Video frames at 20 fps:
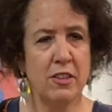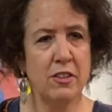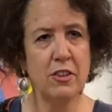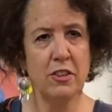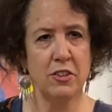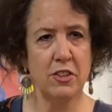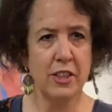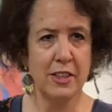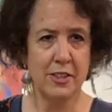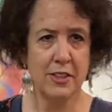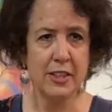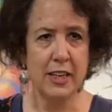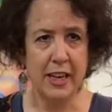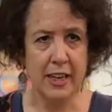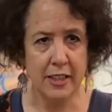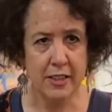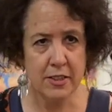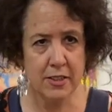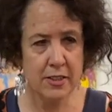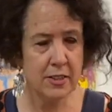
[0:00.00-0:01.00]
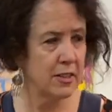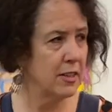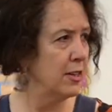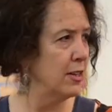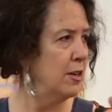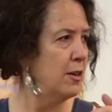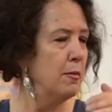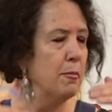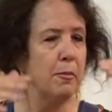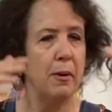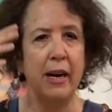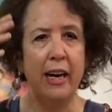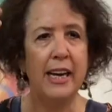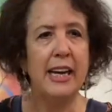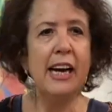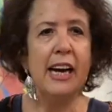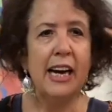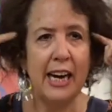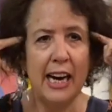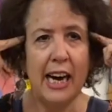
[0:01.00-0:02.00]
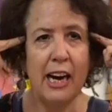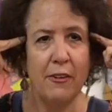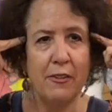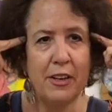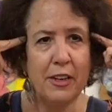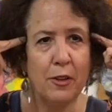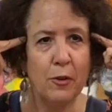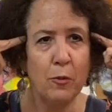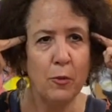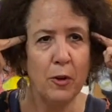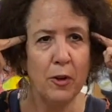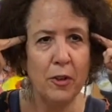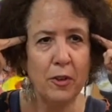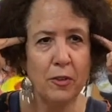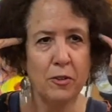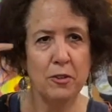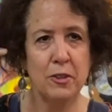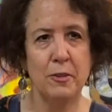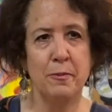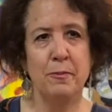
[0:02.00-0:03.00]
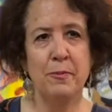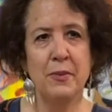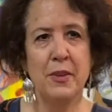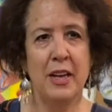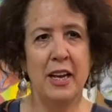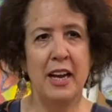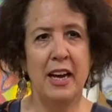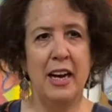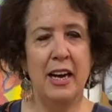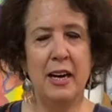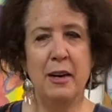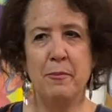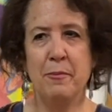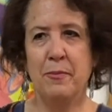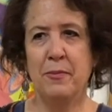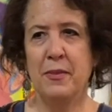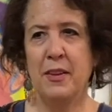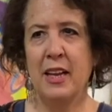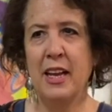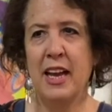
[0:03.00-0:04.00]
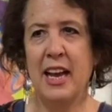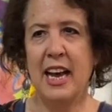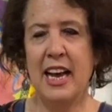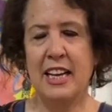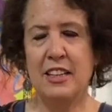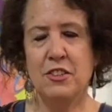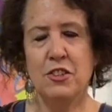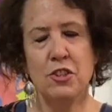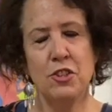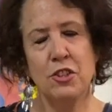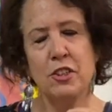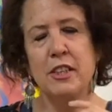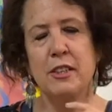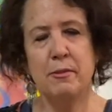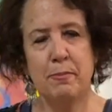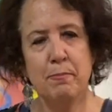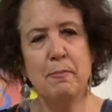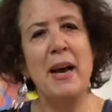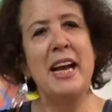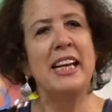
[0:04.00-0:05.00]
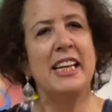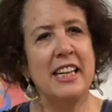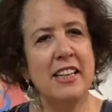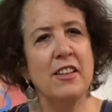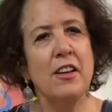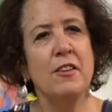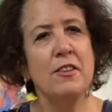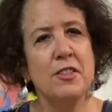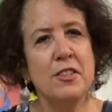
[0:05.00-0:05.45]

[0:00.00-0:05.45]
not just artists, by our inner world. Yeah. Um, and making those